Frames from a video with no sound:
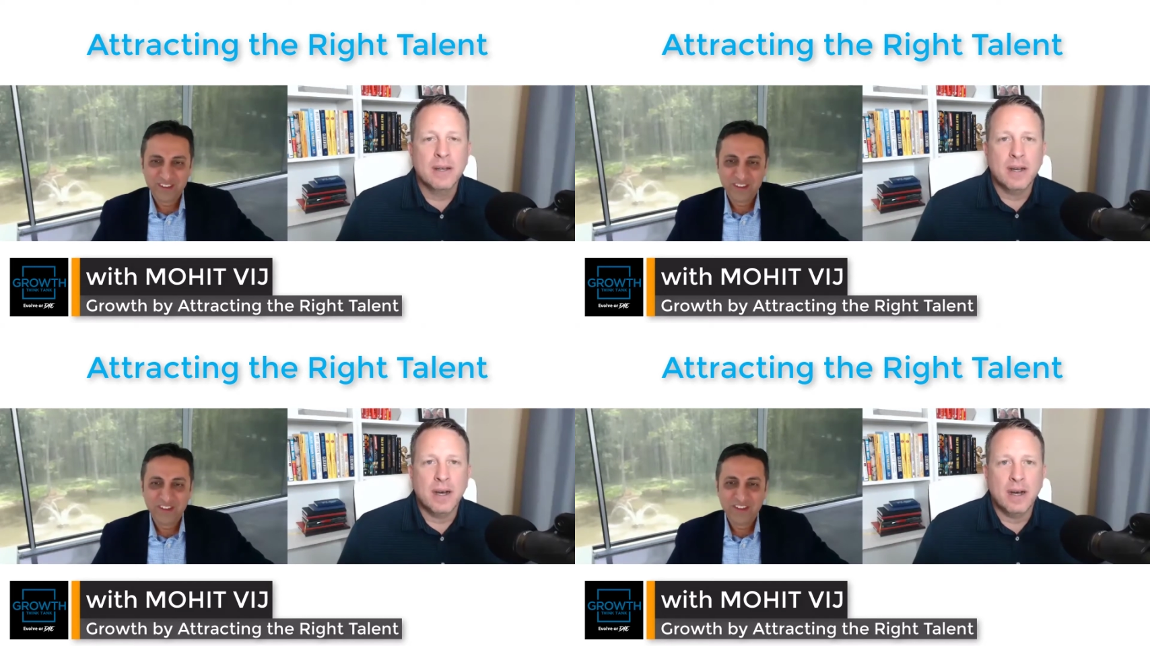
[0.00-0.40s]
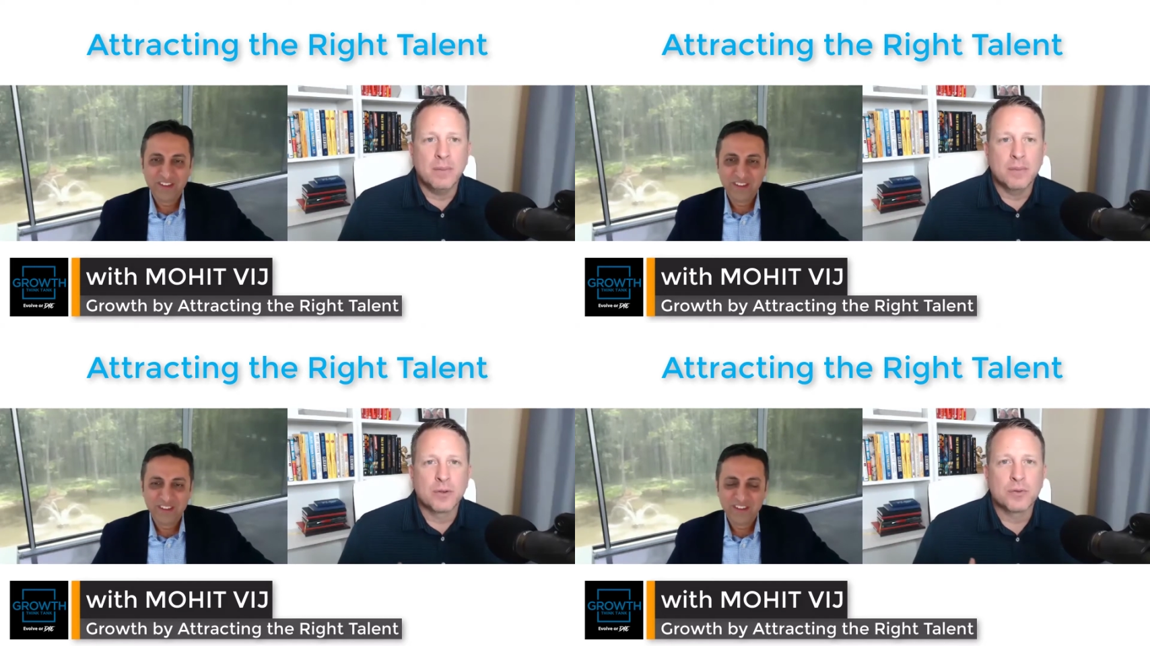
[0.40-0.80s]

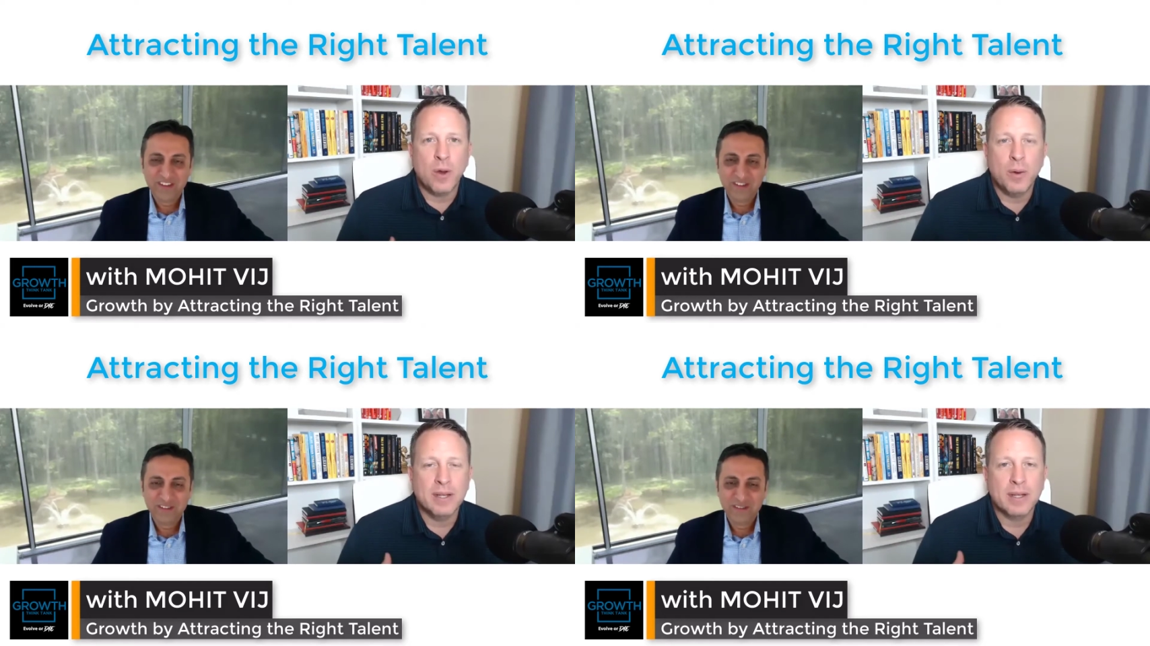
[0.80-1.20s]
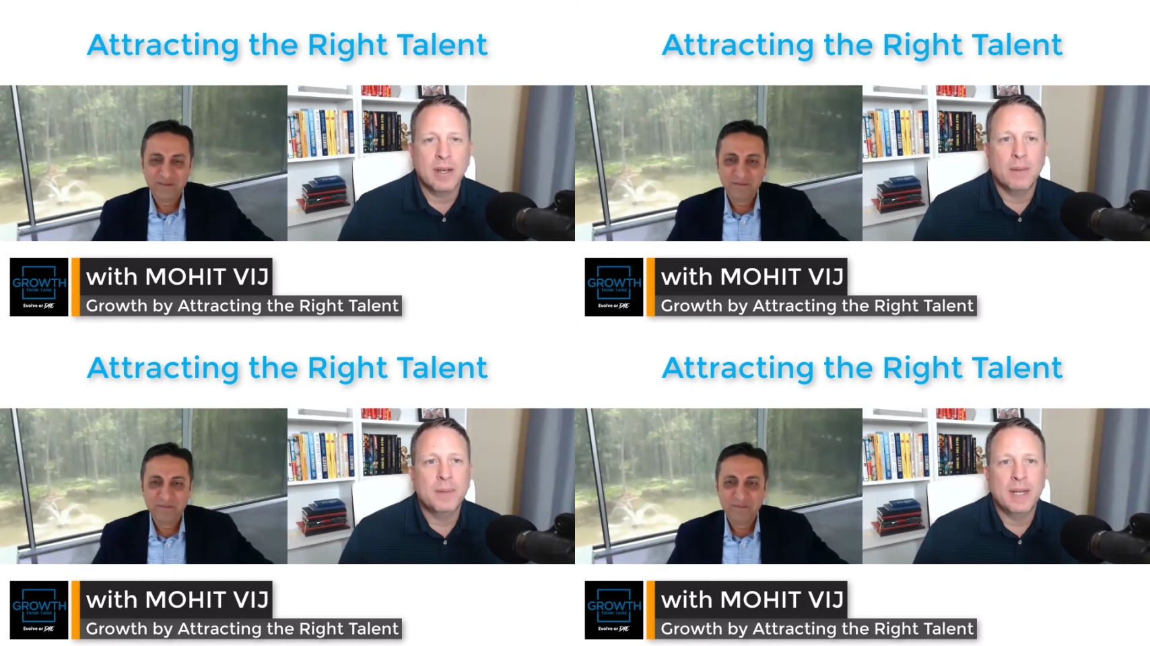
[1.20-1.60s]
Speaker 1: Um, growing the
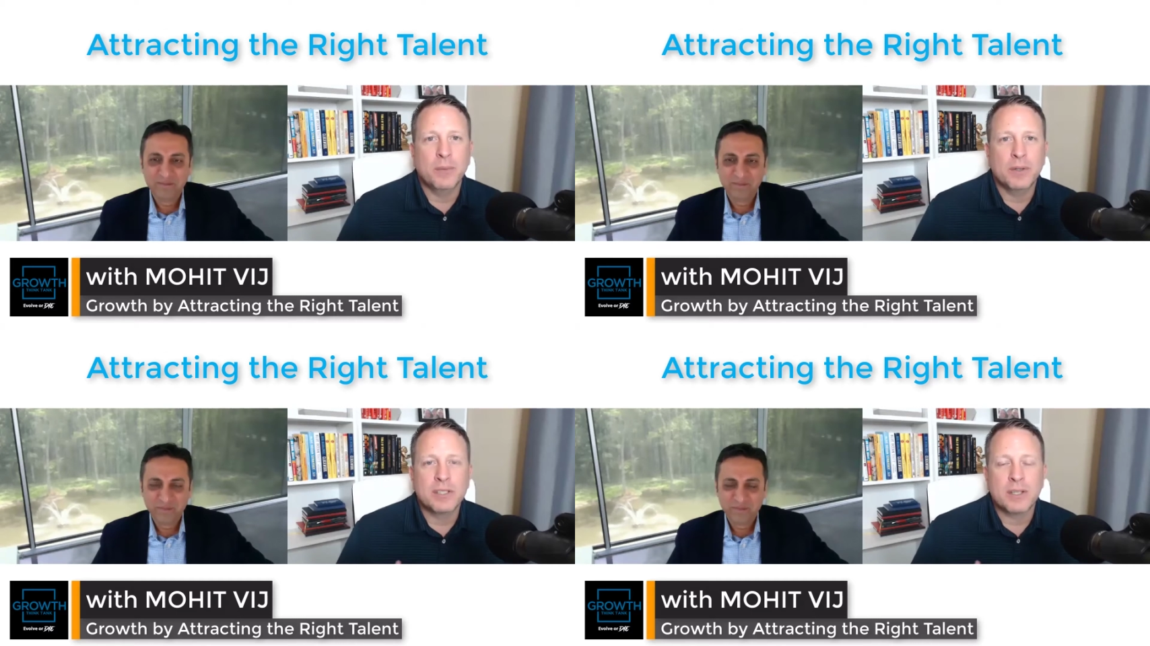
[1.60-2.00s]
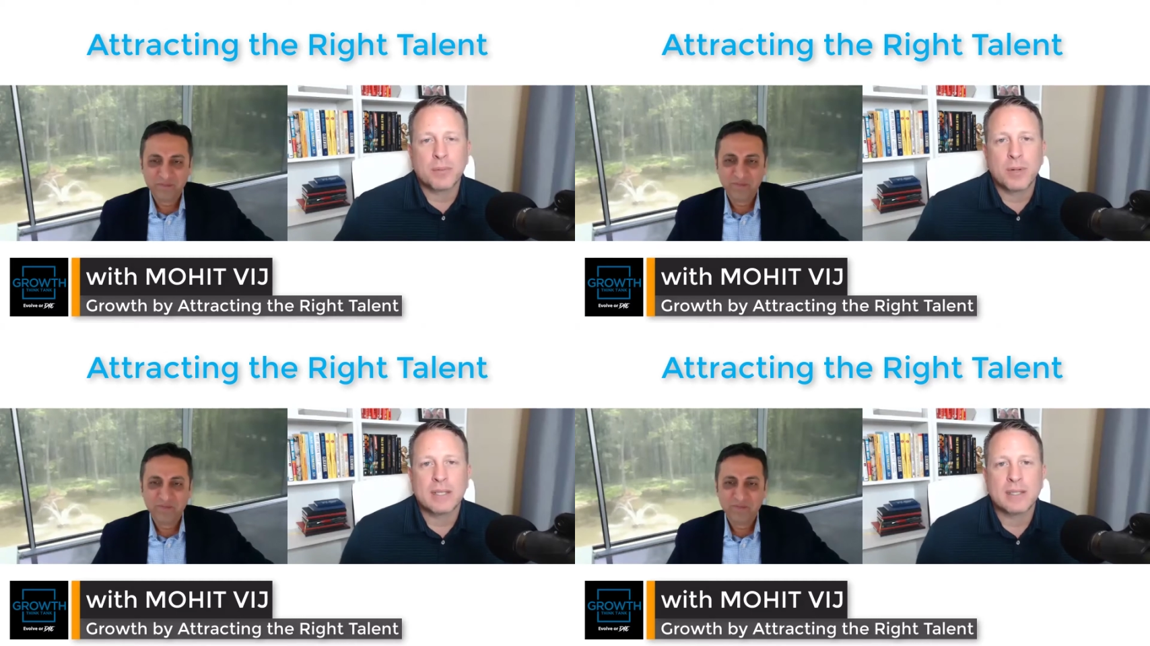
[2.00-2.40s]
company, which is
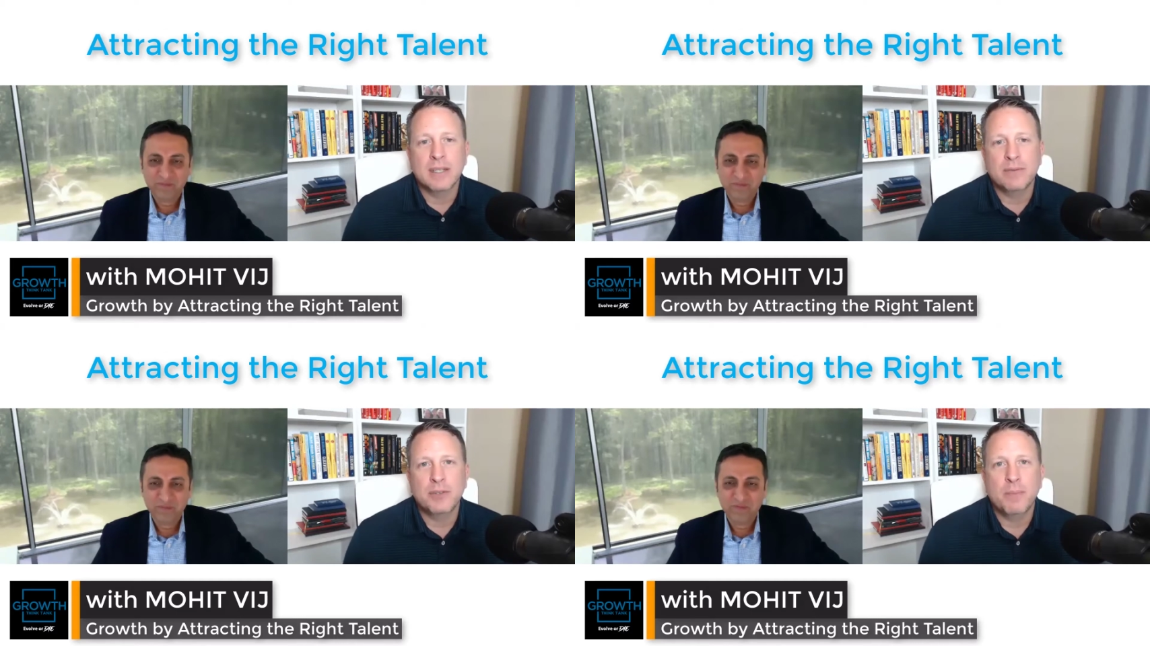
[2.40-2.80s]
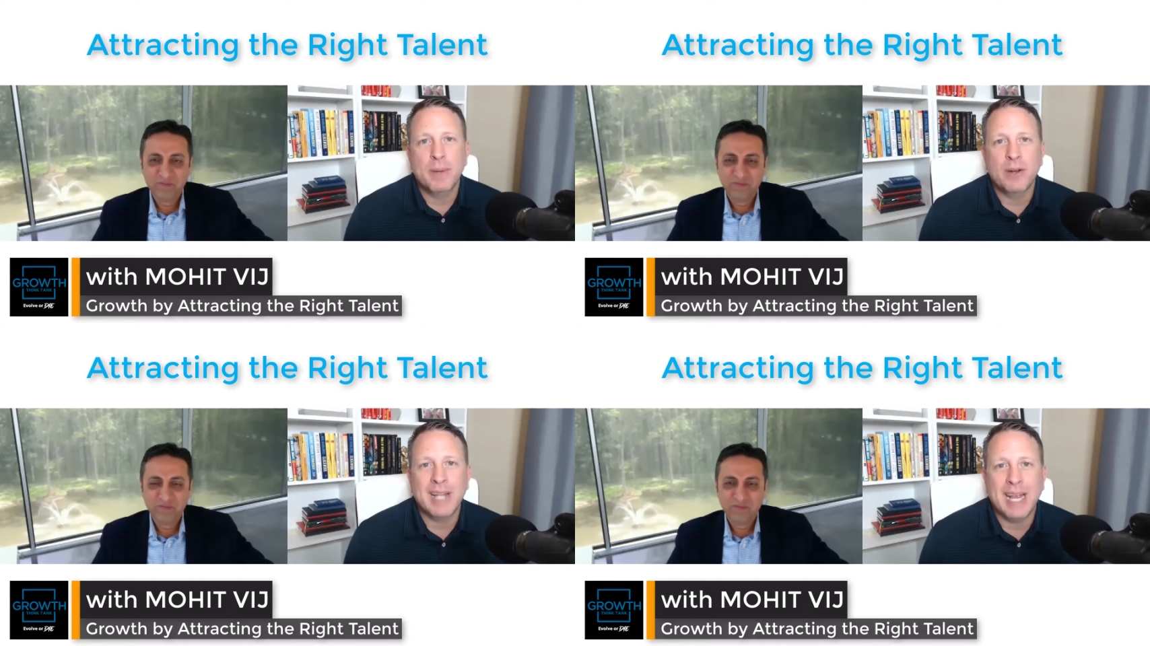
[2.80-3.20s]
impressive. You've
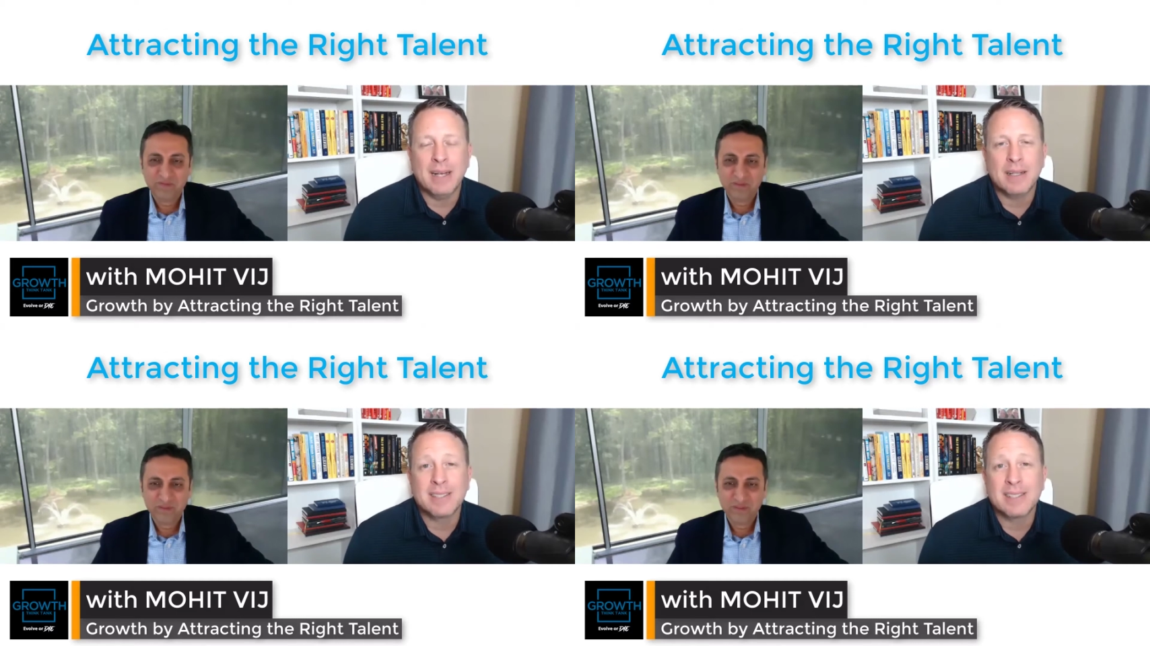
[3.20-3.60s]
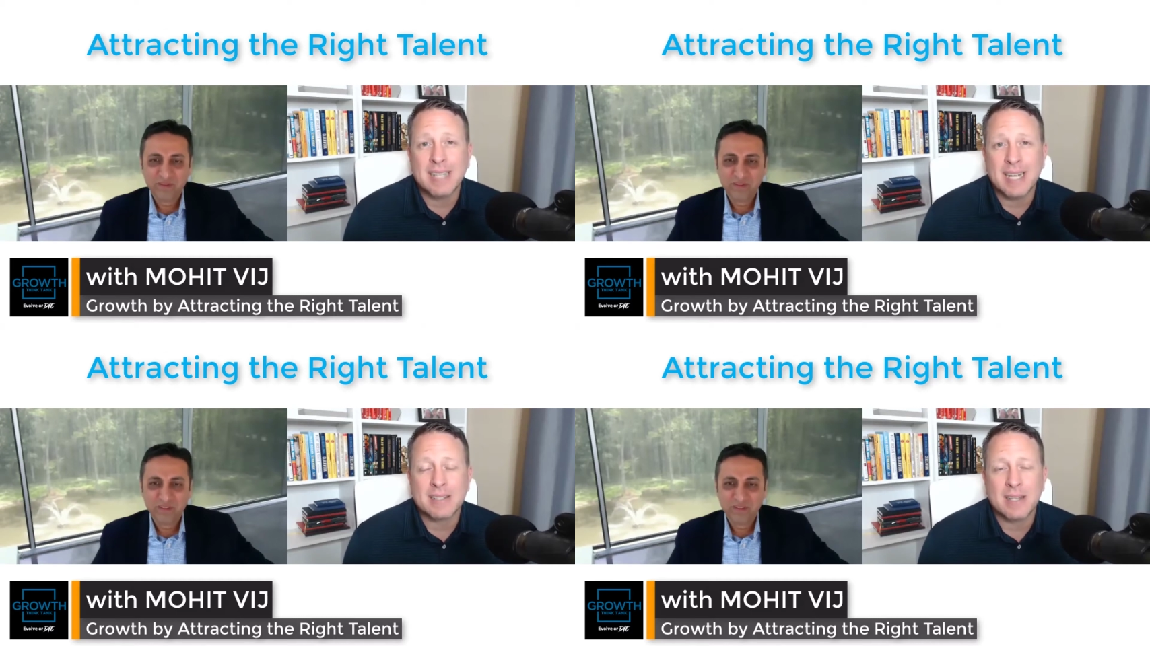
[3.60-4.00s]
been on the Inc list
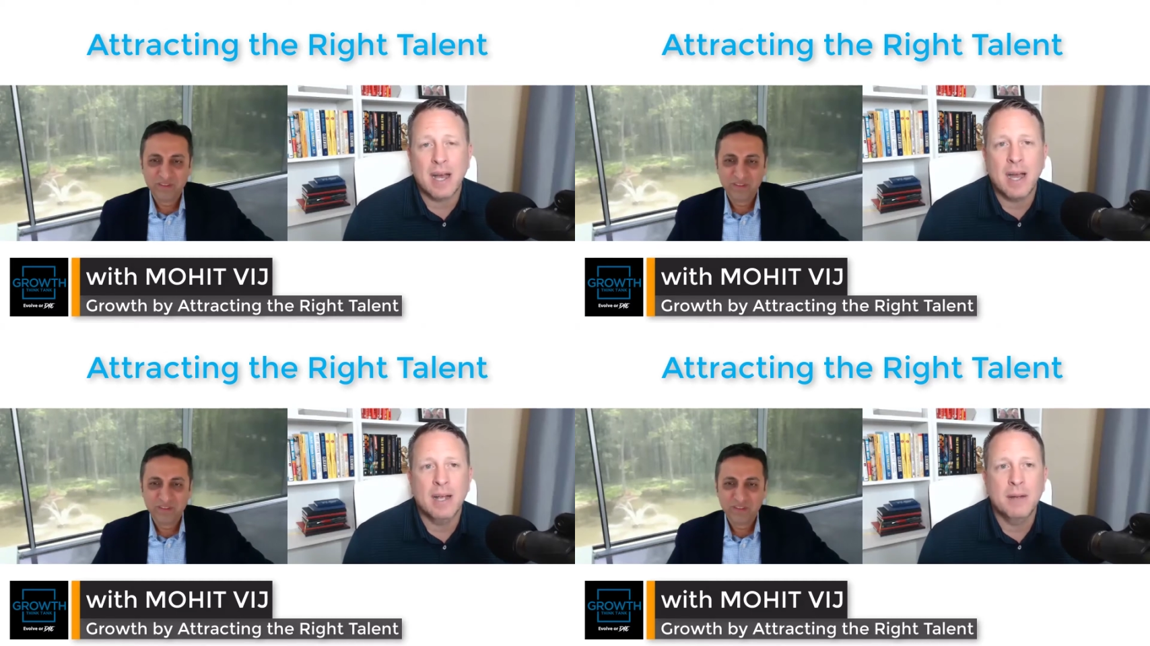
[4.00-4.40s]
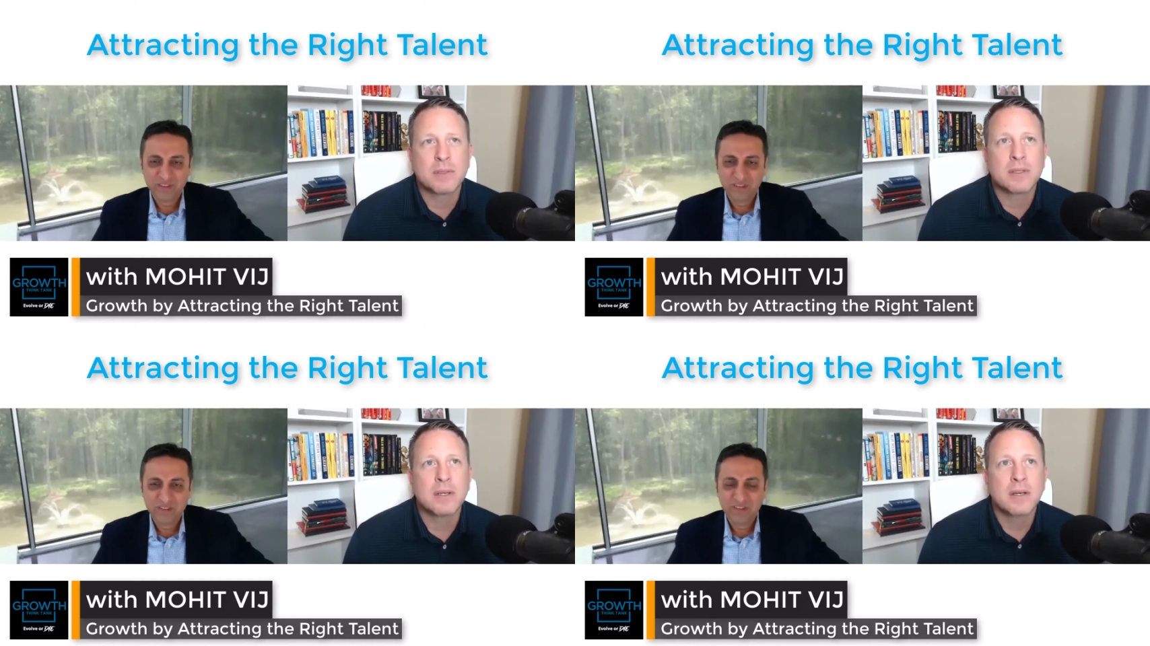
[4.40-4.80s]
six
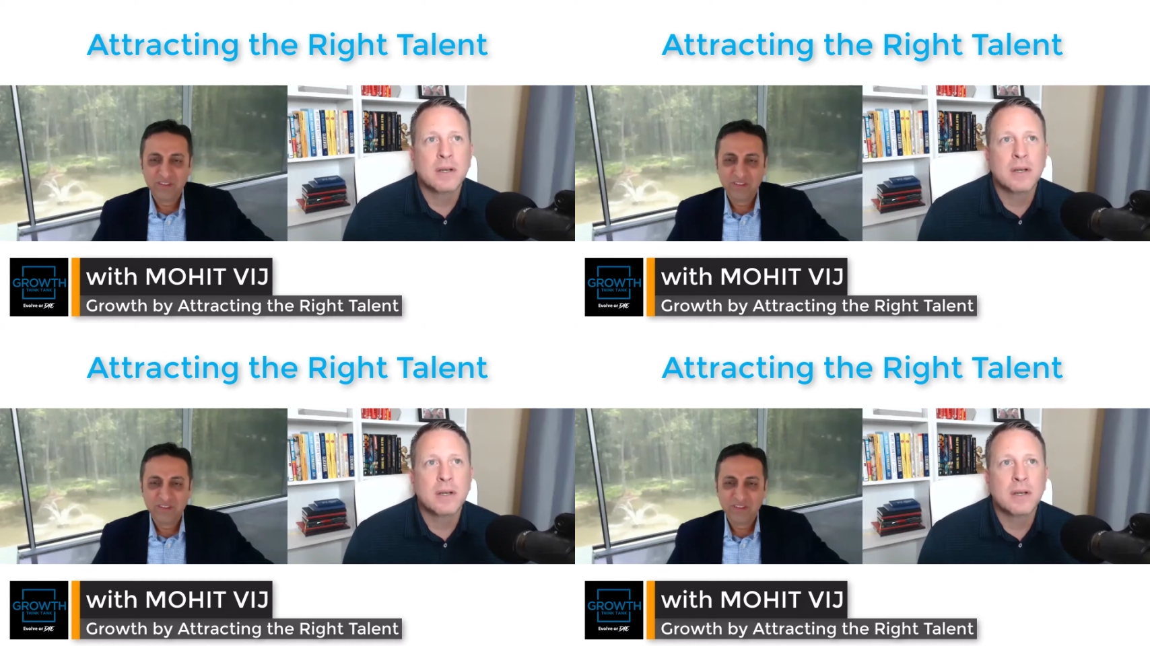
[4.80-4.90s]
times.